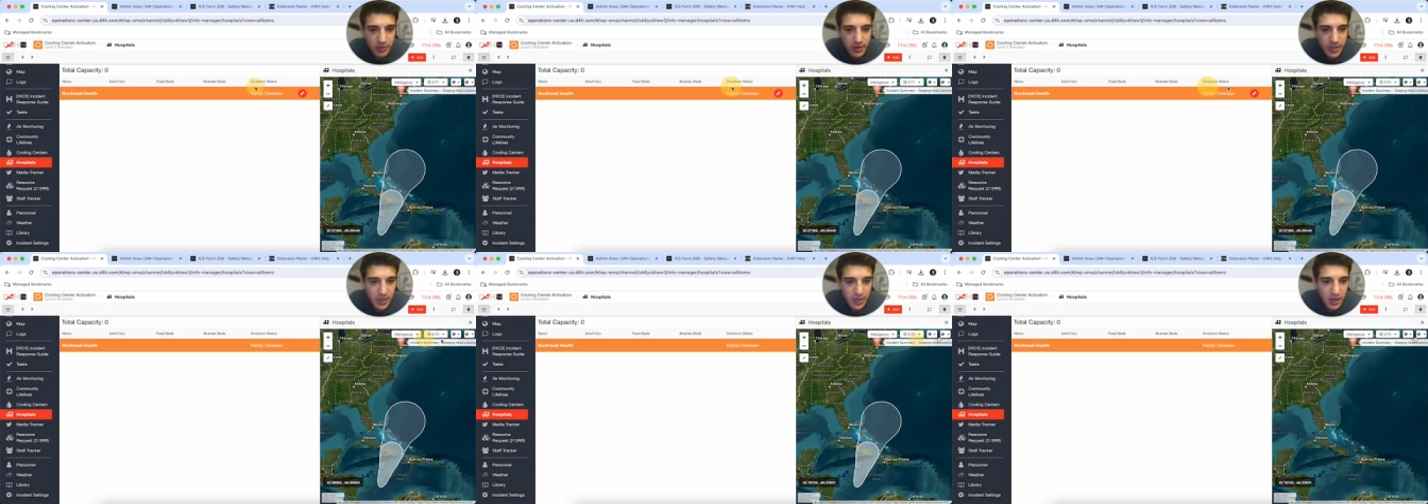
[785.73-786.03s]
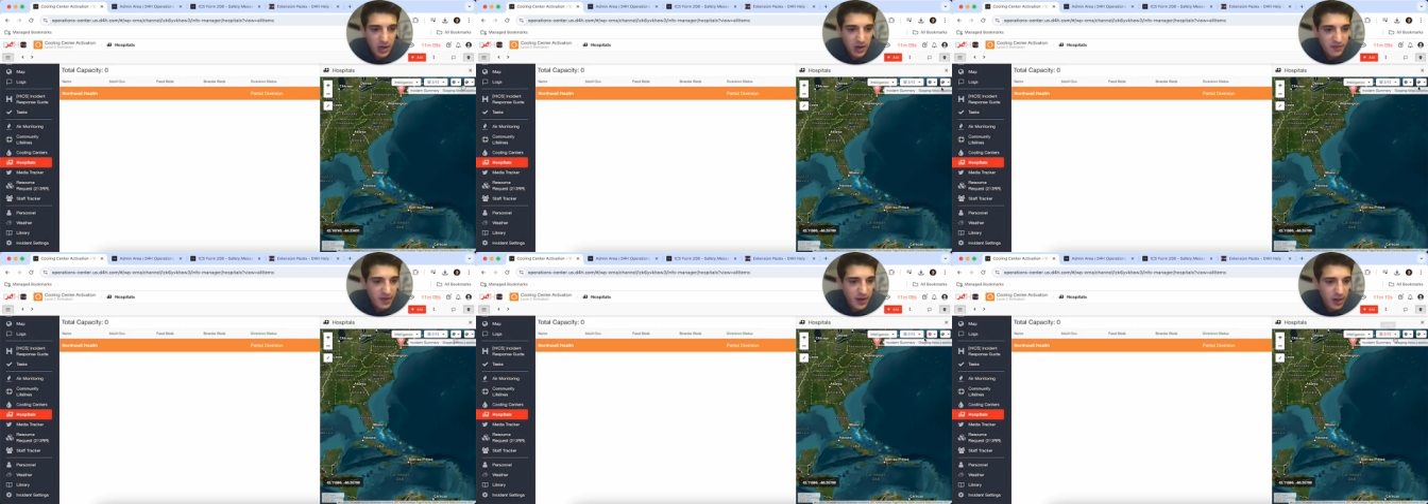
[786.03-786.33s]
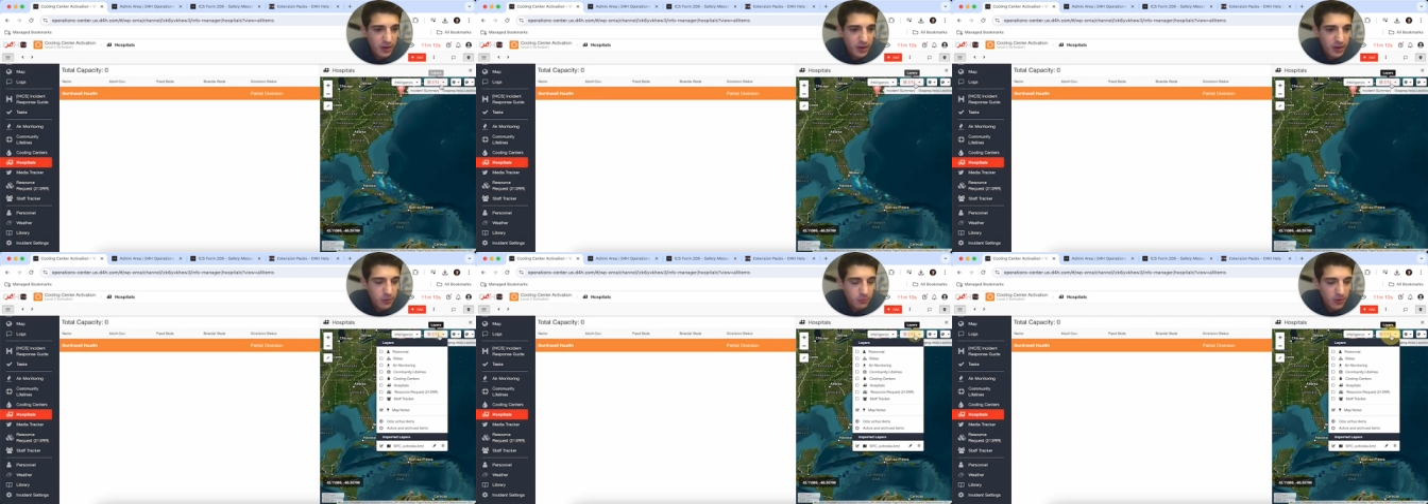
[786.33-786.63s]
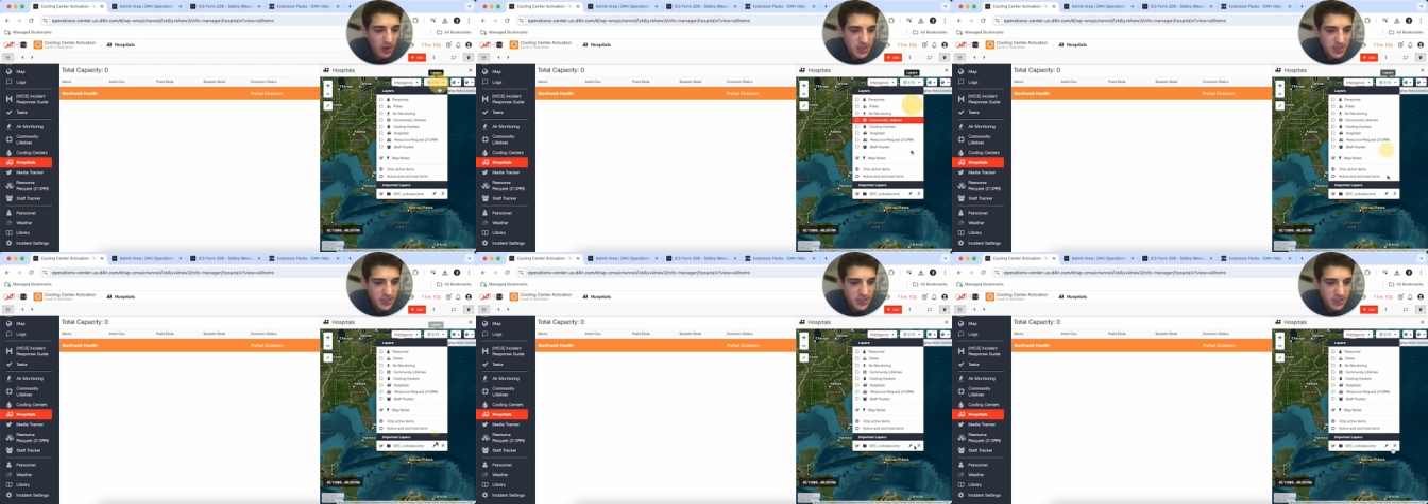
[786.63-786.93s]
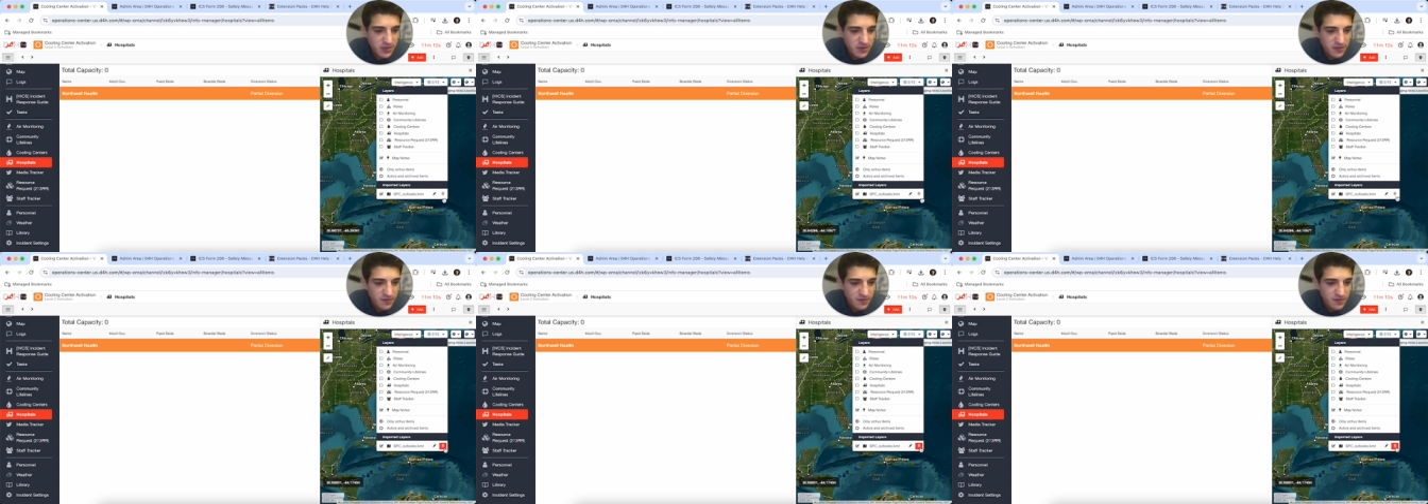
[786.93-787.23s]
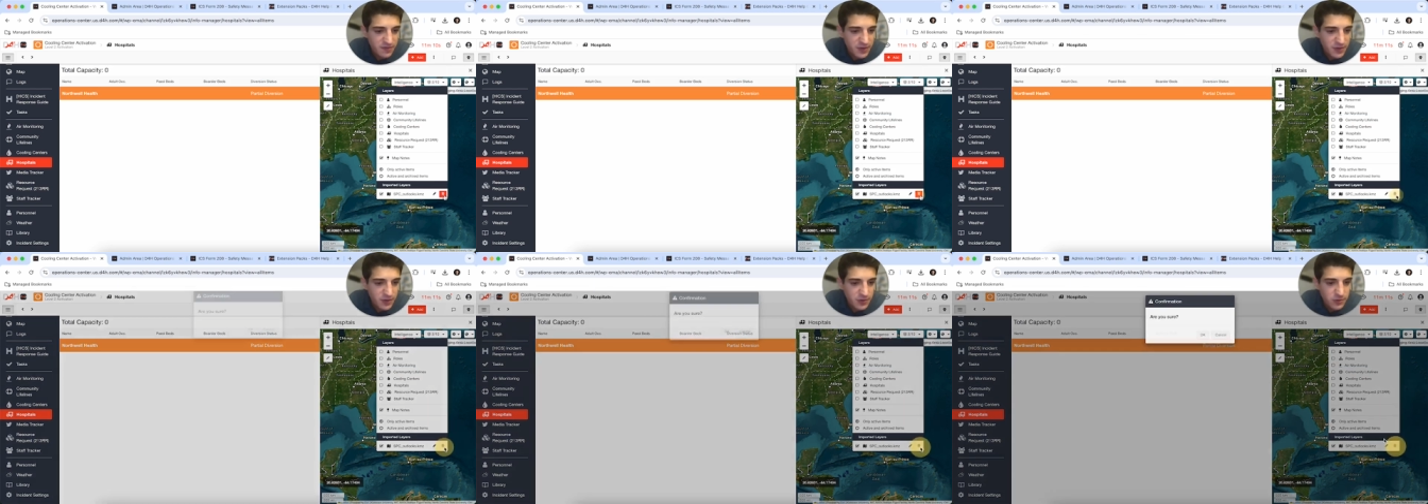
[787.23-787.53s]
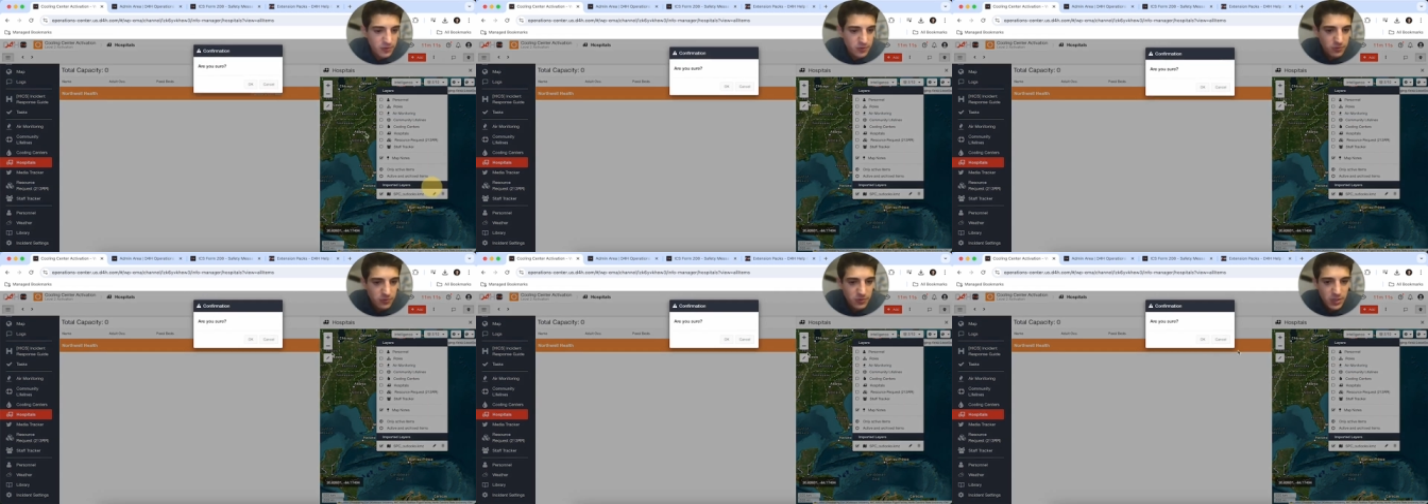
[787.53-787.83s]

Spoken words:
off how I want to view